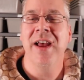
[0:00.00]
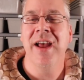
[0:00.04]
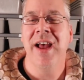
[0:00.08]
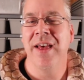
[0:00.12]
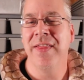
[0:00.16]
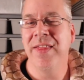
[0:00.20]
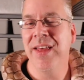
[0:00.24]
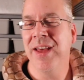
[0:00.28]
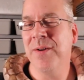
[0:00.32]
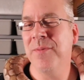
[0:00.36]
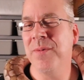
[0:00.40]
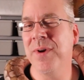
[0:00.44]

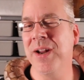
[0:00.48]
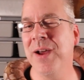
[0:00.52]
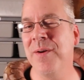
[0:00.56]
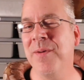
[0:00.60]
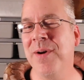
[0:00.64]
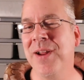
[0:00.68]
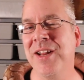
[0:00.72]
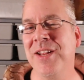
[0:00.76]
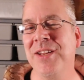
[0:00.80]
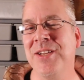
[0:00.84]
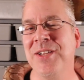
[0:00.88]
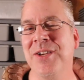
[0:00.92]
And then what I
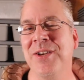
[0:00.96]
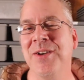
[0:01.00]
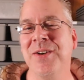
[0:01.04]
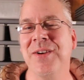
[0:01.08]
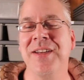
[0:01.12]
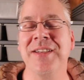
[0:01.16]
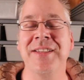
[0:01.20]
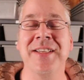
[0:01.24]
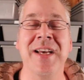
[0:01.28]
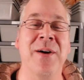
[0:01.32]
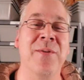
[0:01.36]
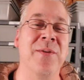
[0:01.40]
want to do
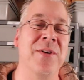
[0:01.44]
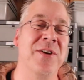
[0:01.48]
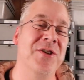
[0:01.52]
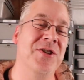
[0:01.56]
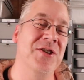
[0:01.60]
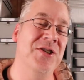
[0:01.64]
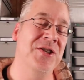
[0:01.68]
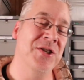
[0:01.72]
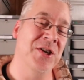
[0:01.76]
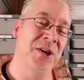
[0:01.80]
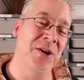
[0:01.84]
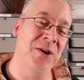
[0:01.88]
is I want to
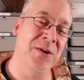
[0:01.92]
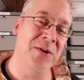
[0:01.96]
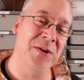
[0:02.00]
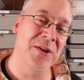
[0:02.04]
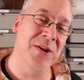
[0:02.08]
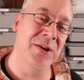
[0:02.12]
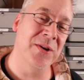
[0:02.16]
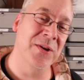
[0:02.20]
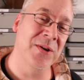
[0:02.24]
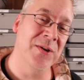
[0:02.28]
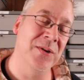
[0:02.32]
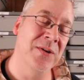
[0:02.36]
show
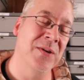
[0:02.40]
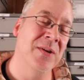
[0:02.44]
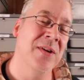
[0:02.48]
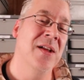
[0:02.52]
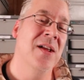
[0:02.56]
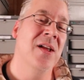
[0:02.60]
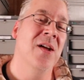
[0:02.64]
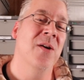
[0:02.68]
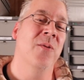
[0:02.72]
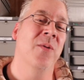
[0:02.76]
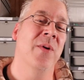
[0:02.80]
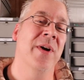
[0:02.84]
you
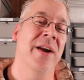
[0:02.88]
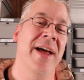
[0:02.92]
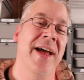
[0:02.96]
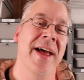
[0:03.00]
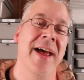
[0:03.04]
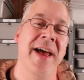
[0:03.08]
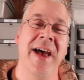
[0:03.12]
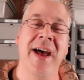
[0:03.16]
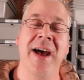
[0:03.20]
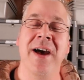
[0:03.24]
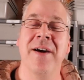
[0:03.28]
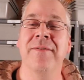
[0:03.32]
what I
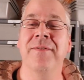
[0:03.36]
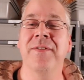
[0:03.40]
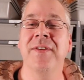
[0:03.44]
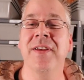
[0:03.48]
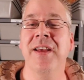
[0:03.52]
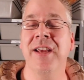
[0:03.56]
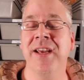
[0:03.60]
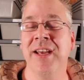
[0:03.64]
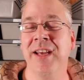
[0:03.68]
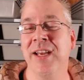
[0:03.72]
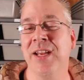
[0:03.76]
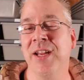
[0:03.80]
have
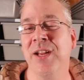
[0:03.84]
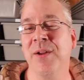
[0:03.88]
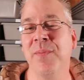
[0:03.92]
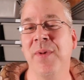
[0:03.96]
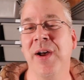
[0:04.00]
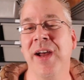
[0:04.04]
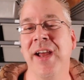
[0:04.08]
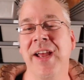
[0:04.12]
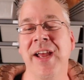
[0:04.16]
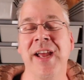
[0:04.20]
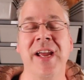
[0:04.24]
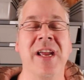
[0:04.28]
in
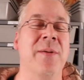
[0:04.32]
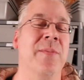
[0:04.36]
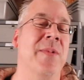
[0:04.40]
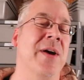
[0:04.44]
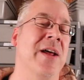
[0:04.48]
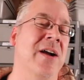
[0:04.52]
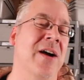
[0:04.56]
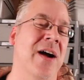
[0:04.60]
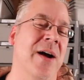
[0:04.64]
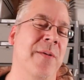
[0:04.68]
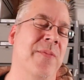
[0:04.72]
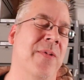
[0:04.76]
my
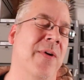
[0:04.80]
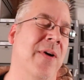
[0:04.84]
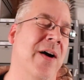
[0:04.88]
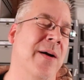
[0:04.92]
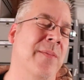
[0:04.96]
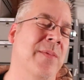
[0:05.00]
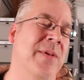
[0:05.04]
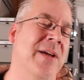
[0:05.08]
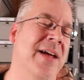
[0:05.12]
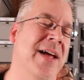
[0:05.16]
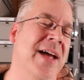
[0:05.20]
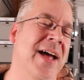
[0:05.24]
incubator. I'm
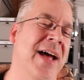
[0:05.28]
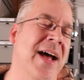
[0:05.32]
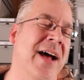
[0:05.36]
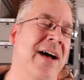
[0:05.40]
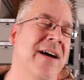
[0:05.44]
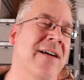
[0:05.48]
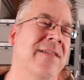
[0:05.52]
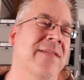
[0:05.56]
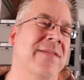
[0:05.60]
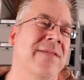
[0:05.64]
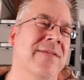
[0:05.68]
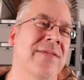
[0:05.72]
probably
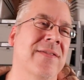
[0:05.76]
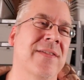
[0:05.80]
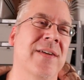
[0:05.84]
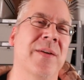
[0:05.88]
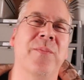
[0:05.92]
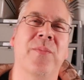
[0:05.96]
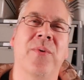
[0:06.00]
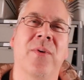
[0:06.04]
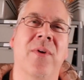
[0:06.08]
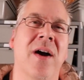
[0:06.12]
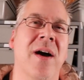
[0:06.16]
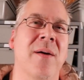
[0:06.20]

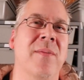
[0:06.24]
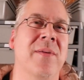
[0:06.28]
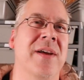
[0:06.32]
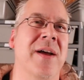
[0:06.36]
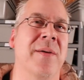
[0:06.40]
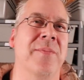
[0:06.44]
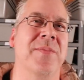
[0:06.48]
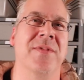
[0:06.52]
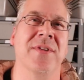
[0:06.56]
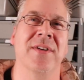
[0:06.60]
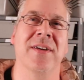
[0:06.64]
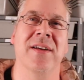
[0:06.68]

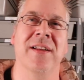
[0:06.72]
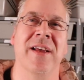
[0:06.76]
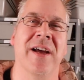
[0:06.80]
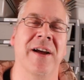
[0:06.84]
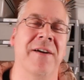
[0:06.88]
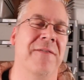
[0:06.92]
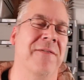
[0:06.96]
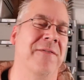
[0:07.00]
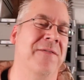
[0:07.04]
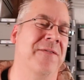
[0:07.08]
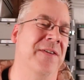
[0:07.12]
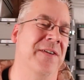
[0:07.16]
up to
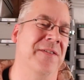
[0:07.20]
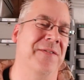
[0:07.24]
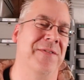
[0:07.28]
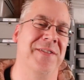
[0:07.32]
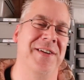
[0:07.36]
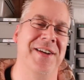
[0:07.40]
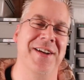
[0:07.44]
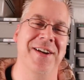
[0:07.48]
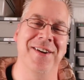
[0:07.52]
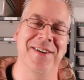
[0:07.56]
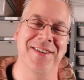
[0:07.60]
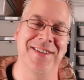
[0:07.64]
like
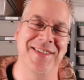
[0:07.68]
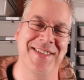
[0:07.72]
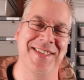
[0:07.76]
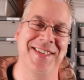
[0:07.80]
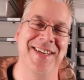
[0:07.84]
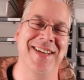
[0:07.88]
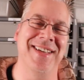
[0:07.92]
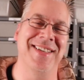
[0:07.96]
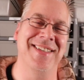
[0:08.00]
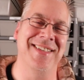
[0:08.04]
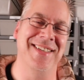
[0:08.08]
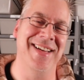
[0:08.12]
50 or
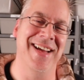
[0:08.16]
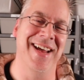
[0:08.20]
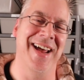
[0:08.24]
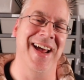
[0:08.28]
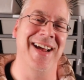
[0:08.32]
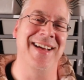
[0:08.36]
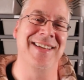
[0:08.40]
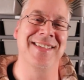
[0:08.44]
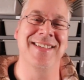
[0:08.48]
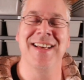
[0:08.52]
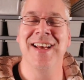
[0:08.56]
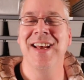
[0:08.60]
60
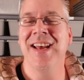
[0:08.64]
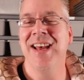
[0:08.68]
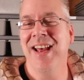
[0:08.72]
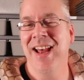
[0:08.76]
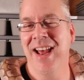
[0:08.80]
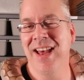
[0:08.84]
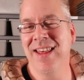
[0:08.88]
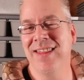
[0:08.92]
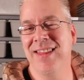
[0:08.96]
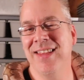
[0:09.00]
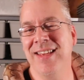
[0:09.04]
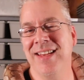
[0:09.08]
eggs,
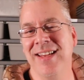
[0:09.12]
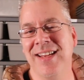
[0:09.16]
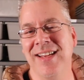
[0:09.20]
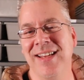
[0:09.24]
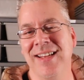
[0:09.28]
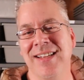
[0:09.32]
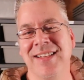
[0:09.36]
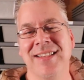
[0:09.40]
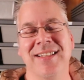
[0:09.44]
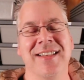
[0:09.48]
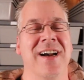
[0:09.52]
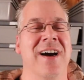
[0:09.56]
and
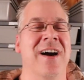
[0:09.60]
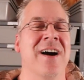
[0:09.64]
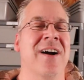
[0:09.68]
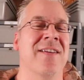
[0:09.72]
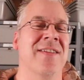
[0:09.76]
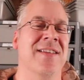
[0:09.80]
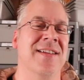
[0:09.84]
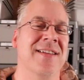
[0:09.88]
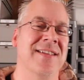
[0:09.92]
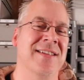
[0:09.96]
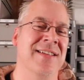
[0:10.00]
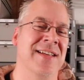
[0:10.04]
these
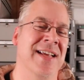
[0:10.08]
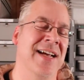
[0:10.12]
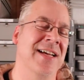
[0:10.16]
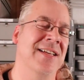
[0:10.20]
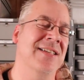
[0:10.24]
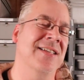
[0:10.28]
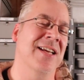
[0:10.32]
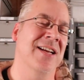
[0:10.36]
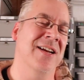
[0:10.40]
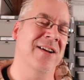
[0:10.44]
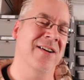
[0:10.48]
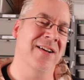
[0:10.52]
are the
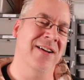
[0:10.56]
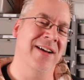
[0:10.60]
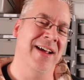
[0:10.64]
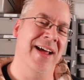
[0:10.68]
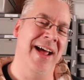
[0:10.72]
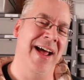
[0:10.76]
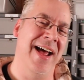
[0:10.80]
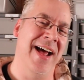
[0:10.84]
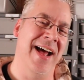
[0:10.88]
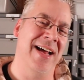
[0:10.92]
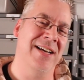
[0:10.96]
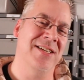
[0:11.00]
snakes that are going to
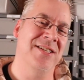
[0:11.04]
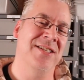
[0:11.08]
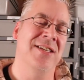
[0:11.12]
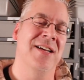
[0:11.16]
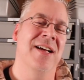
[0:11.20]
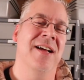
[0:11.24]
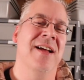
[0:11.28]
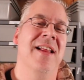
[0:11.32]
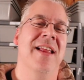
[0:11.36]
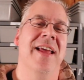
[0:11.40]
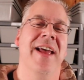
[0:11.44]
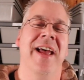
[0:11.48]
hatch,
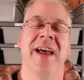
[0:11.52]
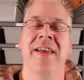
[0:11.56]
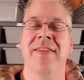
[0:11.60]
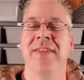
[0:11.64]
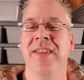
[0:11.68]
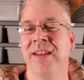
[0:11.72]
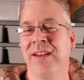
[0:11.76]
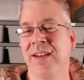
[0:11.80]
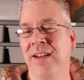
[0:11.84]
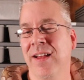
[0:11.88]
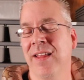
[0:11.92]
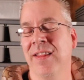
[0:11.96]

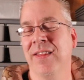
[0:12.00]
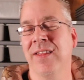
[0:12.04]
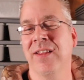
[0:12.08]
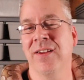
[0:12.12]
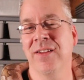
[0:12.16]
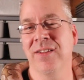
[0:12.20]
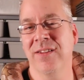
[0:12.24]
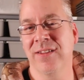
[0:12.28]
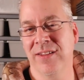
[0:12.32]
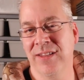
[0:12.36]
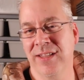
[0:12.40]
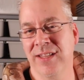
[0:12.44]
and
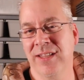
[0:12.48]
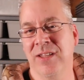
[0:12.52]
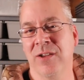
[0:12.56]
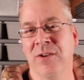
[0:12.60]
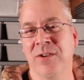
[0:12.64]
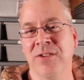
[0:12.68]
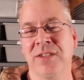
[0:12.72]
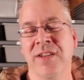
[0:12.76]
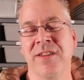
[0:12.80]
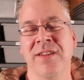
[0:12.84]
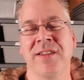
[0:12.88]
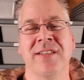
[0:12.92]

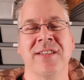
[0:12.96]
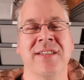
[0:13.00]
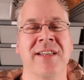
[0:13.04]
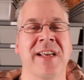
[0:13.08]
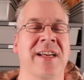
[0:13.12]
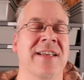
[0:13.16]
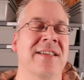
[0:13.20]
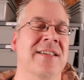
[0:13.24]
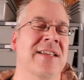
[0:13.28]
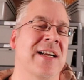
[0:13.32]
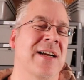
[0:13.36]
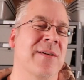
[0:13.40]
those are the
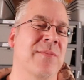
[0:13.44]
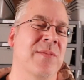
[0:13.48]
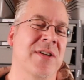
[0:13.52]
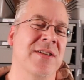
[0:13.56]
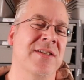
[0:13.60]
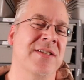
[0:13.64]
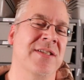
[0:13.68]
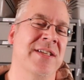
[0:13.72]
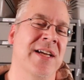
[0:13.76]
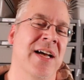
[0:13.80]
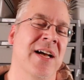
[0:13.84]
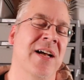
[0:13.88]
snakes that I'm going
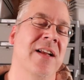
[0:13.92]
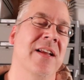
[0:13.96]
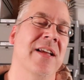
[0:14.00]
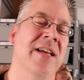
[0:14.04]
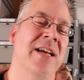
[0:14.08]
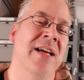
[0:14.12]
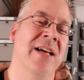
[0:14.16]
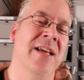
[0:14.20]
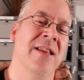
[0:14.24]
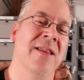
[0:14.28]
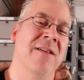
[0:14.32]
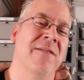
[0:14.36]
to sell
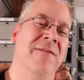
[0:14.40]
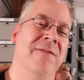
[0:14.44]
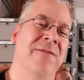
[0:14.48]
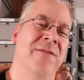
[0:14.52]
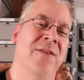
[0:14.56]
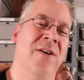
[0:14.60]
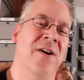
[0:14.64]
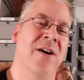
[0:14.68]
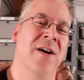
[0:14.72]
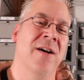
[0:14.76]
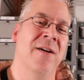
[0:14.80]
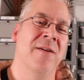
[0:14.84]
in the
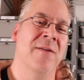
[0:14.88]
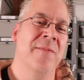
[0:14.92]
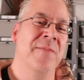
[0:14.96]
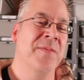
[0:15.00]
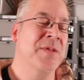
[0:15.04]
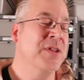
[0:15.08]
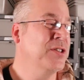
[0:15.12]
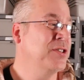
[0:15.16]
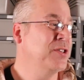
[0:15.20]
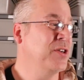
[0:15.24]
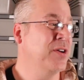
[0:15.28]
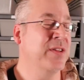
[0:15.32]
fall.
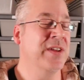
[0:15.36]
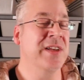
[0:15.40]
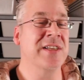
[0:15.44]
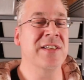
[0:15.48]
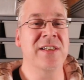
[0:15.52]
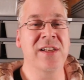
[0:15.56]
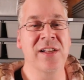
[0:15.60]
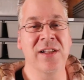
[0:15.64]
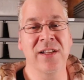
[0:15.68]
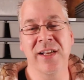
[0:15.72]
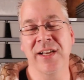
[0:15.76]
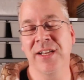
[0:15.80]
So
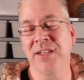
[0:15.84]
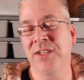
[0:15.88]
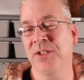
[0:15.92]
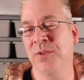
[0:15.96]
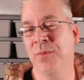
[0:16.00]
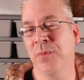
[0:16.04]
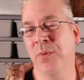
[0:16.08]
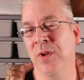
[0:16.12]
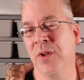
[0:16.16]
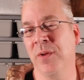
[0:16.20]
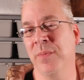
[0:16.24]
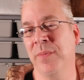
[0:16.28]
this
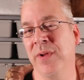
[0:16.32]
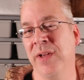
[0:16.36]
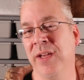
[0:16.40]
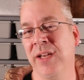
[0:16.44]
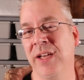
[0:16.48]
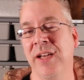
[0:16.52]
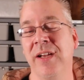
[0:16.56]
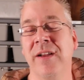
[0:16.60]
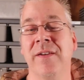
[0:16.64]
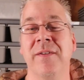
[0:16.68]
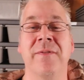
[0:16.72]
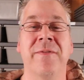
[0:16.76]
clutch will
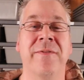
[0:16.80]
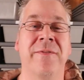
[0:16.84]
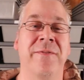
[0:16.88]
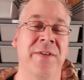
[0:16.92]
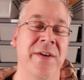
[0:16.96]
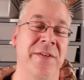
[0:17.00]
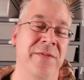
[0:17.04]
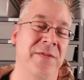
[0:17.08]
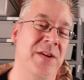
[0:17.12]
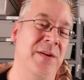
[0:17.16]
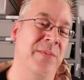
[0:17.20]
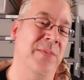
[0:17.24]
be
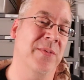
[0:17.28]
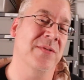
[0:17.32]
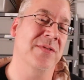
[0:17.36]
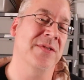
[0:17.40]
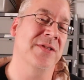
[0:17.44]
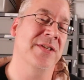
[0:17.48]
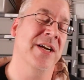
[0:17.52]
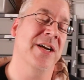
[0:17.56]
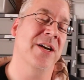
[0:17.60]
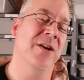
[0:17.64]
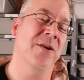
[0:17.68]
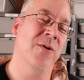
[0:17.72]

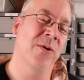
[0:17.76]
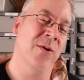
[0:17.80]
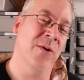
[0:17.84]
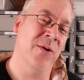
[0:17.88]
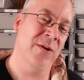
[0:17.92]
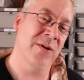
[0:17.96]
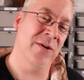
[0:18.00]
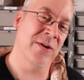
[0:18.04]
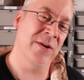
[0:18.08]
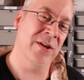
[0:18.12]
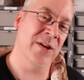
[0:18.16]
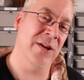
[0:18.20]
50%
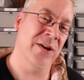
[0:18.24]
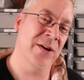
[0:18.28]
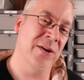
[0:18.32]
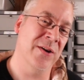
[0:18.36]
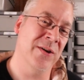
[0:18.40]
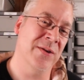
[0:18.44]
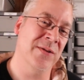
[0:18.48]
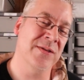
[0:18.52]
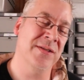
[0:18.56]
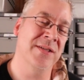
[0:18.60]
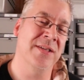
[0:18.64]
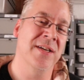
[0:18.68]
Coral
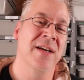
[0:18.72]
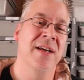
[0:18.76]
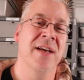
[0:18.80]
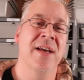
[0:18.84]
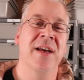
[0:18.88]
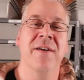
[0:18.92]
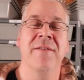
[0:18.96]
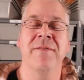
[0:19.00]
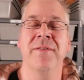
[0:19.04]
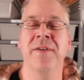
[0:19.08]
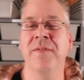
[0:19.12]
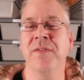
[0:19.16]
Glows,
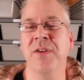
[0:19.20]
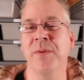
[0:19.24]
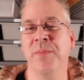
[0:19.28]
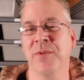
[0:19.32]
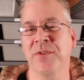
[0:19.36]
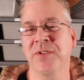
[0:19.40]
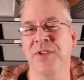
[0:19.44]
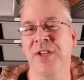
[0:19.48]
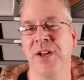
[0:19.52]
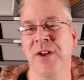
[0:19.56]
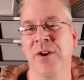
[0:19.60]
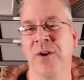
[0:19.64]

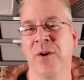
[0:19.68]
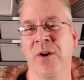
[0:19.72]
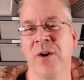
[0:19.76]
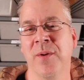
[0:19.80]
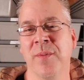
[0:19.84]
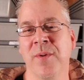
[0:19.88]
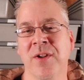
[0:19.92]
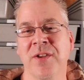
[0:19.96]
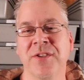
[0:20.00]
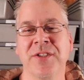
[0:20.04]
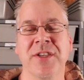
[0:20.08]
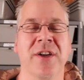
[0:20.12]
50%
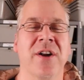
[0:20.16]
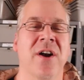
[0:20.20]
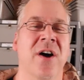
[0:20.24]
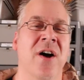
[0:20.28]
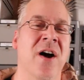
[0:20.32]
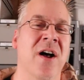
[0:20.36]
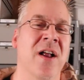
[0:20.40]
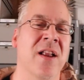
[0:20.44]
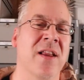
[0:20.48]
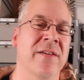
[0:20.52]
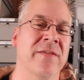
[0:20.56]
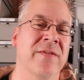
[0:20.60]
normals, and
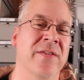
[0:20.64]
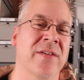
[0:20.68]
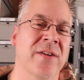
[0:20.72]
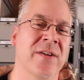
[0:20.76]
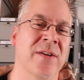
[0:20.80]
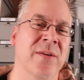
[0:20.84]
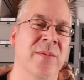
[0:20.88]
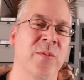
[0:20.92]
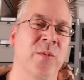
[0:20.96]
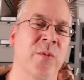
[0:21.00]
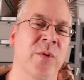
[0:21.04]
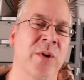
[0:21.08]
all of
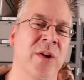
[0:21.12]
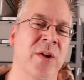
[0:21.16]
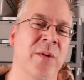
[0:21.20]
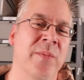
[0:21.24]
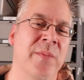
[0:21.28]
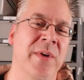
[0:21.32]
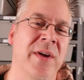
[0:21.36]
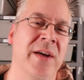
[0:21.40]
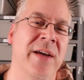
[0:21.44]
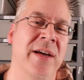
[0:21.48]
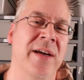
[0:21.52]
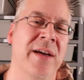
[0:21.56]
them will
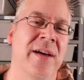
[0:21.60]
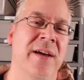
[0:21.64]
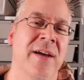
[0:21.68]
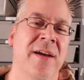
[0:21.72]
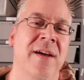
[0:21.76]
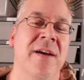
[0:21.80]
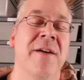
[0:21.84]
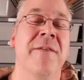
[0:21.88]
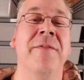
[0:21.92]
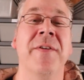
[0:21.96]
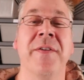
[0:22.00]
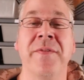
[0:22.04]
be
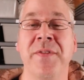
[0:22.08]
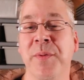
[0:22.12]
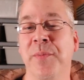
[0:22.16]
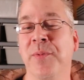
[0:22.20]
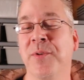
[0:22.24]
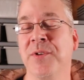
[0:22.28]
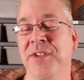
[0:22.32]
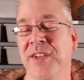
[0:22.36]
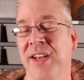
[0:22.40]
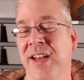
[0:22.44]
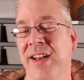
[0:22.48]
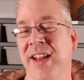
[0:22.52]

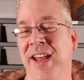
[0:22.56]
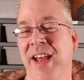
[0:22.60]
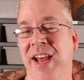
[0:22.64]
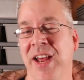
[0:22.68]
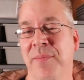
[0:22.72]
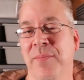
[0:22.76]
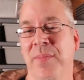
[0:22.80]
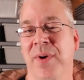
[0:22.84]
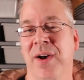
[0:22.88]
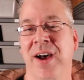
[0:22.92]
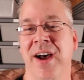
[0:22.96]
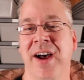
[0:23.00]
50%
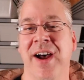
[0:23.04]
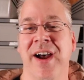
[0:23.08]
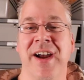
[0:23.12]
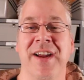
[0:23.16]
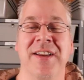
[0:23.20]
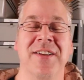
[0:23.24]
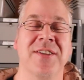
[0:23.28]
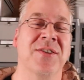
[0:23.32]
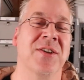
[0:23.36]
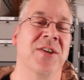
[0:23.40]
het pied.